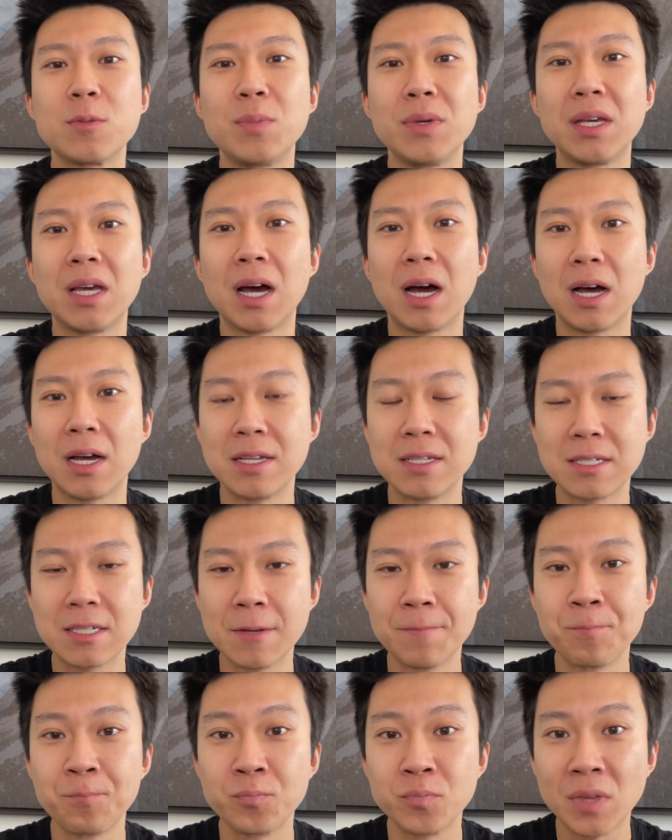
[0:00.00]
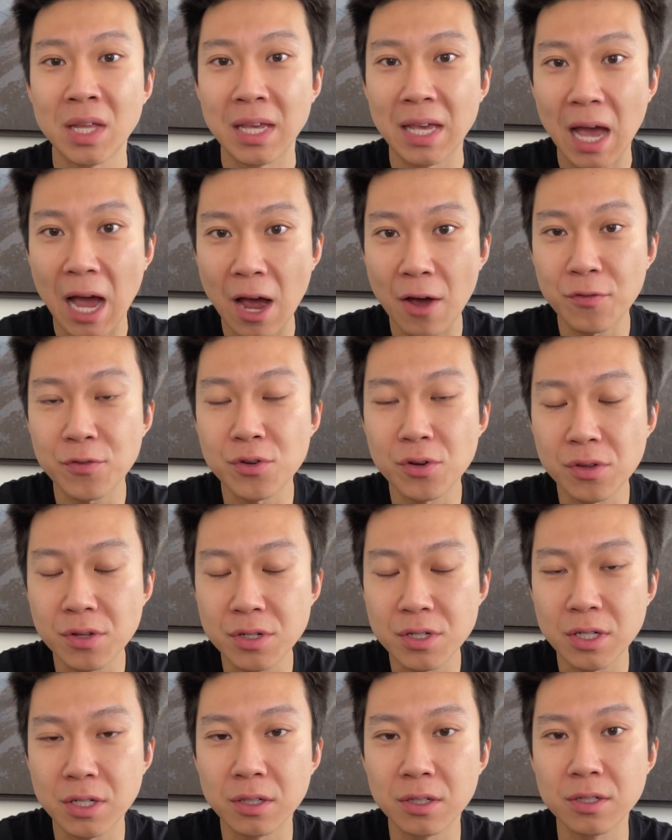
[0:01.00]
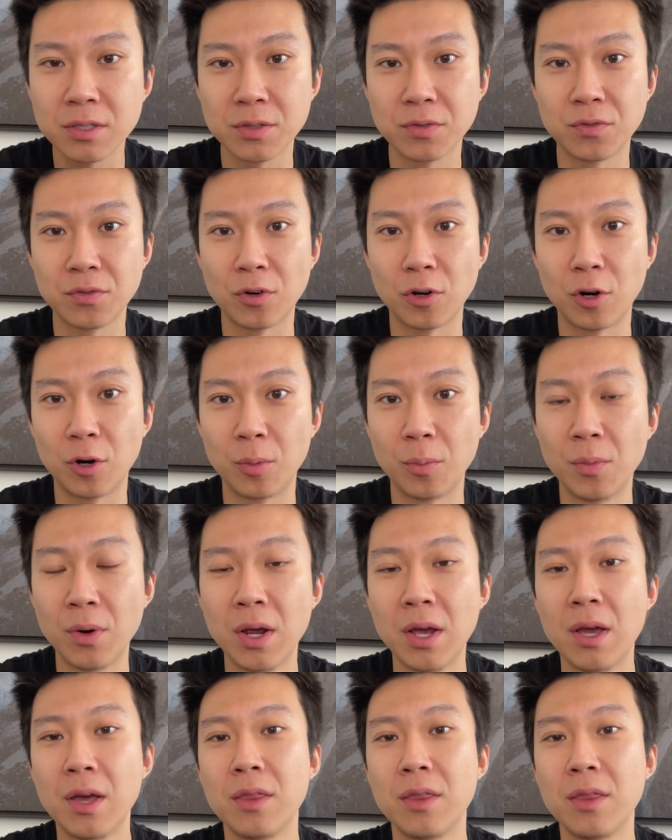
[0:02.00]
because after the deal is firm,